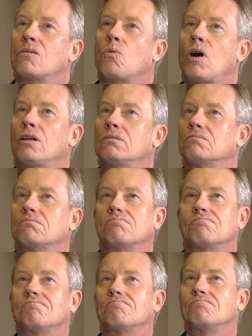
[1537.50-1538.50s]
Well,
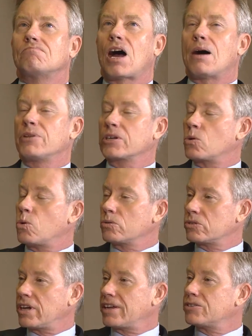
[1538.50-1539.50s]
I'm going to
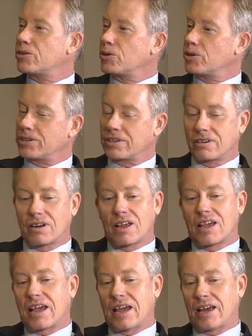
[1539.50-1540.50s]
quote Ted Turner.
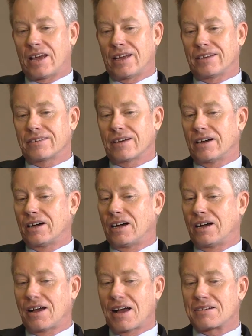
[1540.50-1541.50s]
And
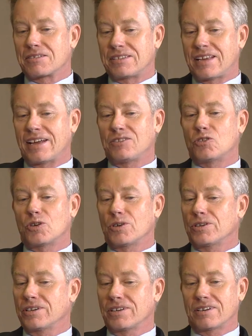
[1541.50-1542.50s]
Ted
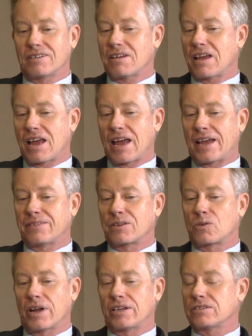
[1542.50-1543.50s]
Turner had the
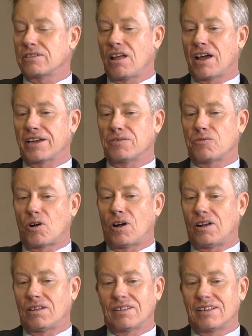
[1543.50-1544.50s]
greatest line of
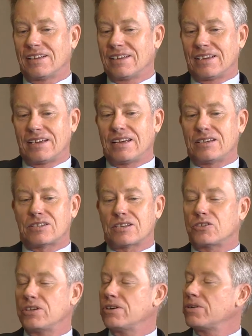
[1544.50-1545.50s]
all. He
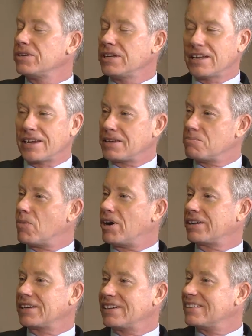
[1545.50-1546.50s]
says, you don't need any
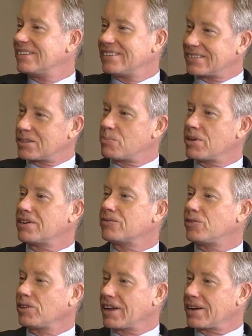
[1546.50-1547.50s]
money to be a
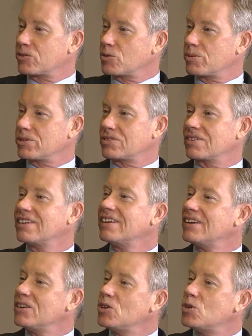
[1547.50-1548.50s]
philanthropist.
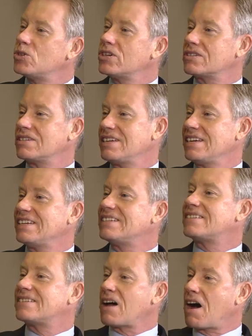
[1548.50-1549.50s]
You just
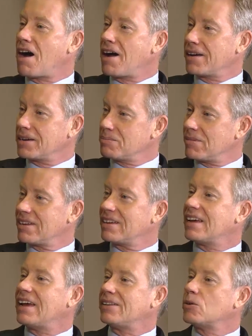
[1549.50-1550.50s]
need time
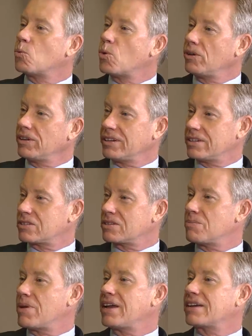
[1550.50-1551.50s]
and the willingness
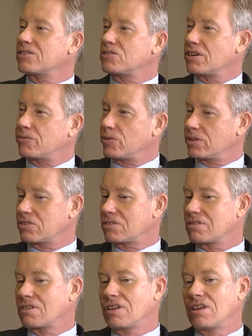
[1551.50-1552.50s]
to make a difference.